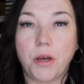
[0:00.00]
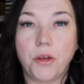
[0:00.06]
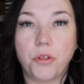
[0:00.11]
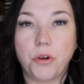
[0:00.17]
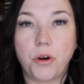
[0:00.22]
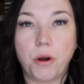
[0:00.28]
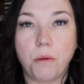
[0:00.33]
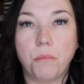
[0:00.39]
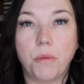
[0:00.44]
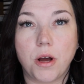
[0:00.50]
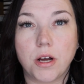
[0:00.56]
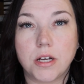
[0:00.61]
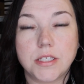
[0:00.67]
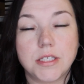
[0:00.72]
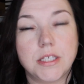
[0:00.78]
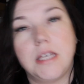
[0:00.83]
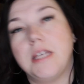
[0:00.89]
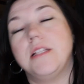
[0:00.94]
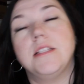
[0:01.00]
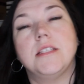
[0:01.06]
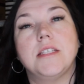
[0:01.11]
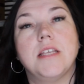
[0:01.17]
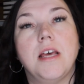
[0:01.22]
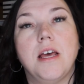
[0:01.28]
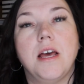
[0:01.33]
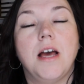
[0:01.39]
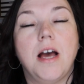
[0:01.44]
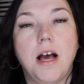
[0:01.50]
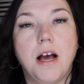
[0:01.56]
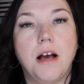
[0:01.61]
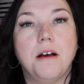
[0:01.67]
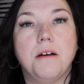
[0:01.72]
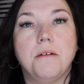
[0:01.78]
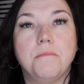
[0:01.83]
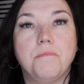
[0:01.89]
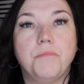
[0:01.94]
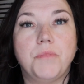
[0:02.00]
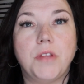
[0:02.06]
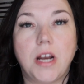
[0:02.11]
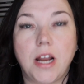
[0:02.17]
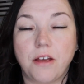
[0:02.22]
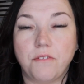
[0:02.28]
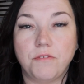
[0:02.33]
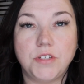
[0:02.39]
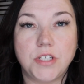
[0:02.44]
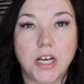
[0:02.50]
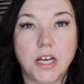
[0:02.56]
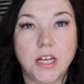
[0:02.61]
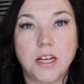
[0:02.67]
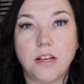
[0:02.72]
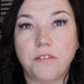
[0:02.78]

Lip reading: other unboxings that I have done.